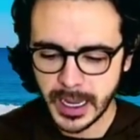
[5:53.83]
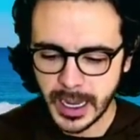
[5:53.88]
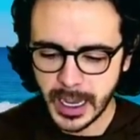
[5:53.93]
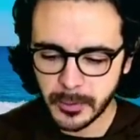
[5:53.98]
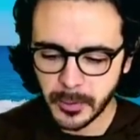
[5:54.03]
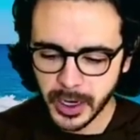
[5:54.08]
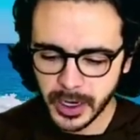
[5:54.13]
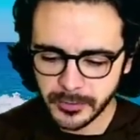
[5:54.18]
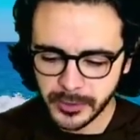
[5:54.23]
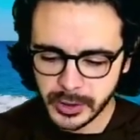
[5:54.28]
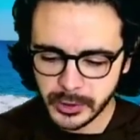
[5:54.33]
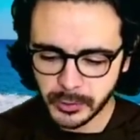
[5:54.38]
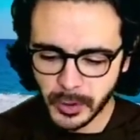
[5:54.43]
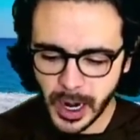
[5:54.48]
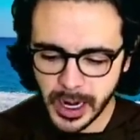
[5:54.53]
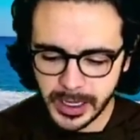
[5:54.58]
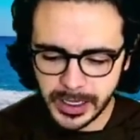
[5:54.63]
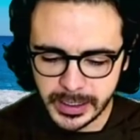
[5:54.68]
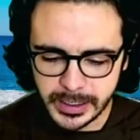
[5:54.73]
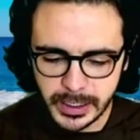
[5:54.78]
In one of his
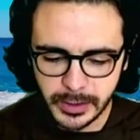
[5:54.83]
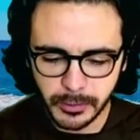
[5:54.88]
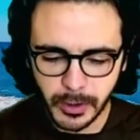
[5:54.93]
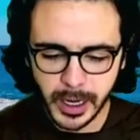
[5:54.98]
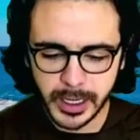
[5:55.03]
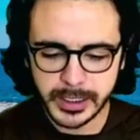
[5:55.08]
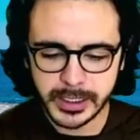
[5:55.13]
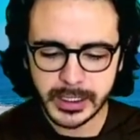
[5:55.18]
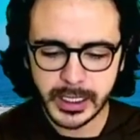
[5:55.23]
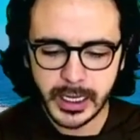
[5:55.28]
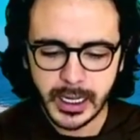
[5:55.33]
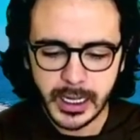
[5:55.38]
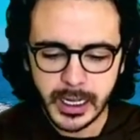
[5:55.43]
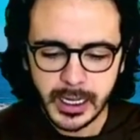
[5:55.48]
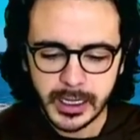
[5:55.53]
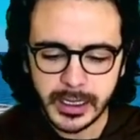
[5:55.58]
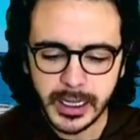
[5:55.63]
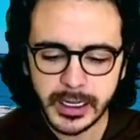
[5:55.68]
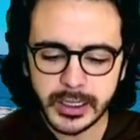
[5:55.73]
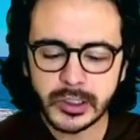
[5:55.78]
writings, he writes,
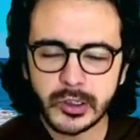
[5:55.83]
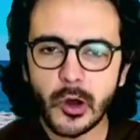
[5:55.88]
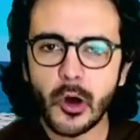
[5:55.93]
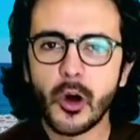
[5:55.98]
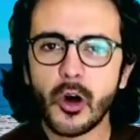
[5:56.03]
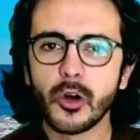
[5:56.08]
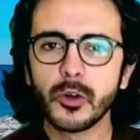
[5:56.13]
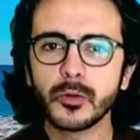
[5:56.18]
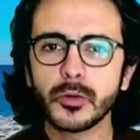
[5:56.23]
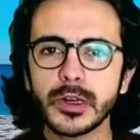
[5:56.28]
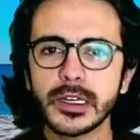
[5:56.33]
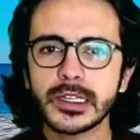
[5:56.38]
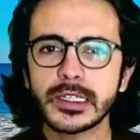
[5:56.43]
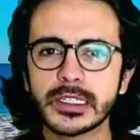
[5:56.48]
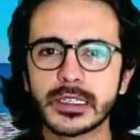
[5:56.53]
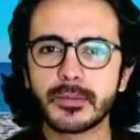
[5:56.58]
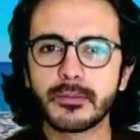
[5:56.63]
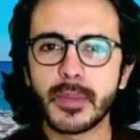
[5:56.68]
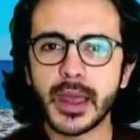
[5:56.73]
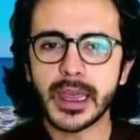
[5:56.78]
Let us
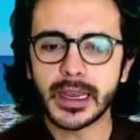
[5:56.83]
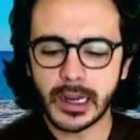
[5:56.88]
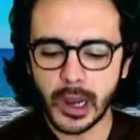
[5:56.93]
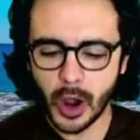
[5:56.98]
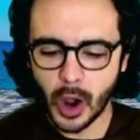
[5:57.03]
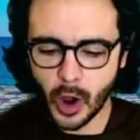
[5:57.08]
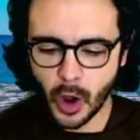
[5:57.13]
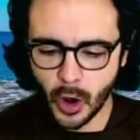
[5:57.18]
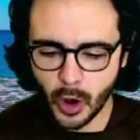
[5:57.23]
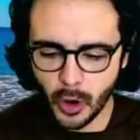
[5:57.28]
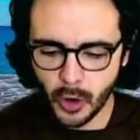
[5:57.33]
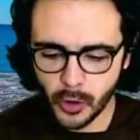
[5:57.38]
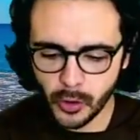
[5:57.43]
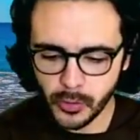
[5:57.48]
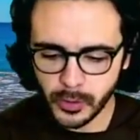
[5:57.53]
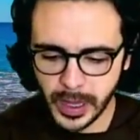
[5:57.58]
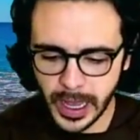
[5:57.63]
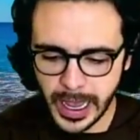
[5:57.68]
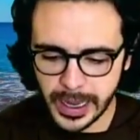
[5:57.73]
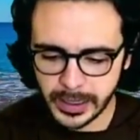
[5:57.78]
always make a
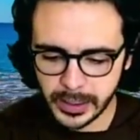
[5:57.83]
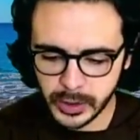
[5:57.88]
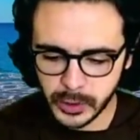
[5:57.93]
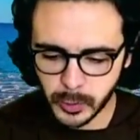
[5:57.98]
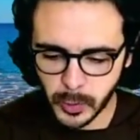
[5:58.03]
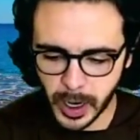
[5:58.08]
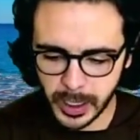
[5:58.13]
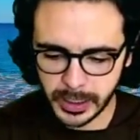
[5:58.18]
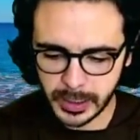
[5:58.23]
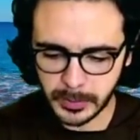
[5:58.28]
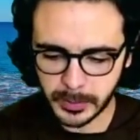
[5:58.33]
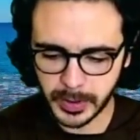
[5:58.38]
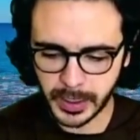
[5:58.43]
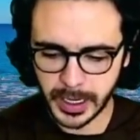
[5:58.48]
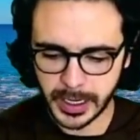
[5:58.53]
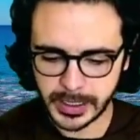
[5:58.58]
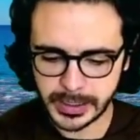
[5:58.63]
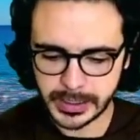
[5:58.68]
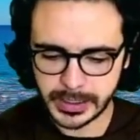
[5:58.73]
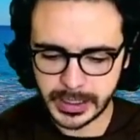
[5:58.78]
home and a dwelling
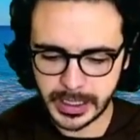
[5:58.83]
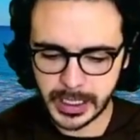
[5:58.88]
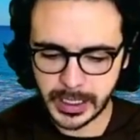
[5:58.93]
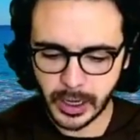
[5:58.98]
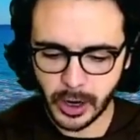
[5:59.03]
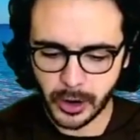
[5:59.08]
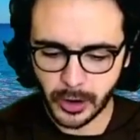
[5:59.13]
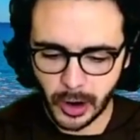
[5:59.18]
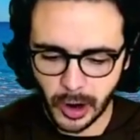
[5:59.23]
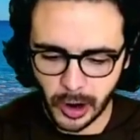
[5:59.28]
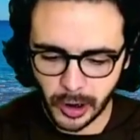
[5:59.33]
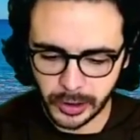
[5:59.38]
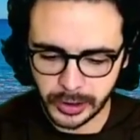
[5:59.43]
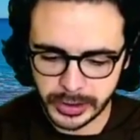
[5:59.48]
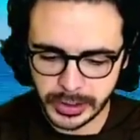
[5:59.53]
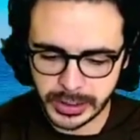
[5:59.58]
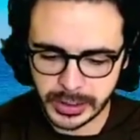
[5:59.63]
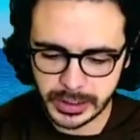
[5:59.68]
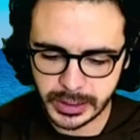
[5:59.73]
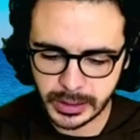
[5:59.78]
place in our
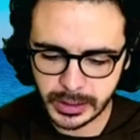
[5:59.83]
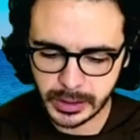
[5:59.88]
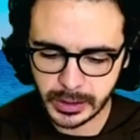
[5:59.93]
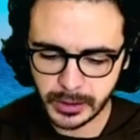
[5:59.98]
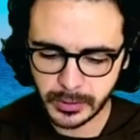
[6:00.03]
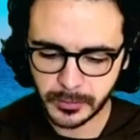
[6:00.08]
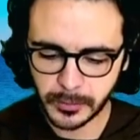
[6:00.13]
hearts